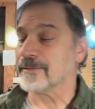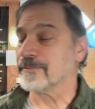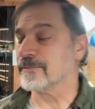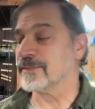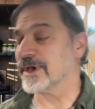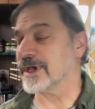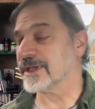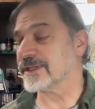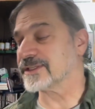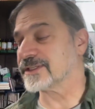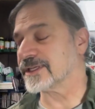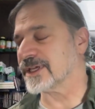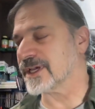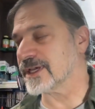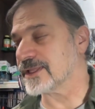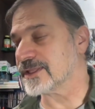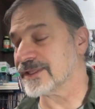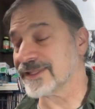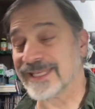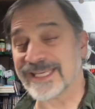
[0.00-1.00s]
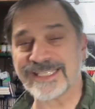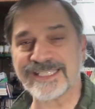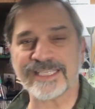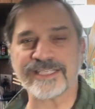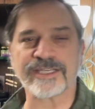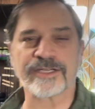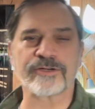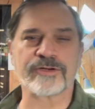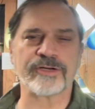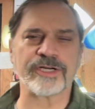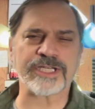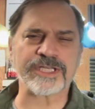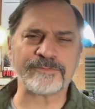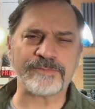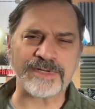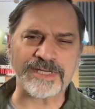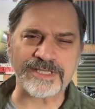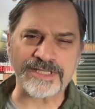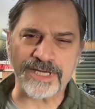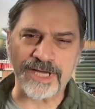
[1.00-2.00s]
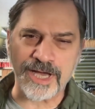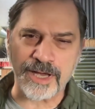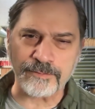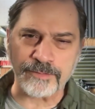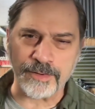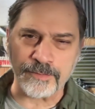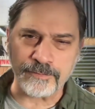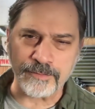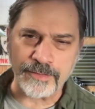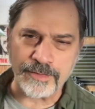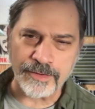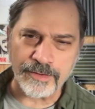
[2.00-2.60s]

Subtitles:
But this is a Christmas album,